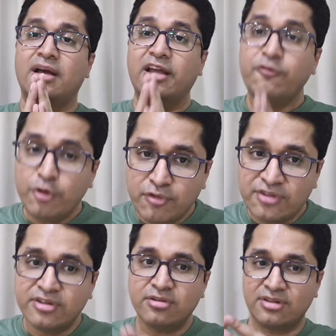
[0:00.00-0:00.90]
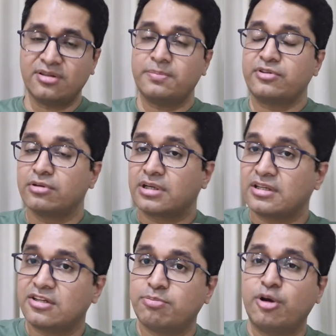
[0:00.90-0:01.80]
If you've listened to this episode till
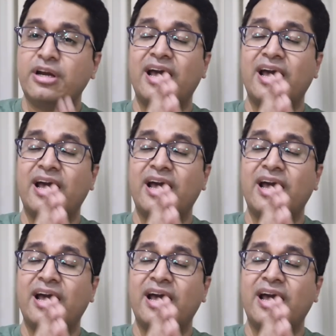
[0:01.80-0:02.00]
this point,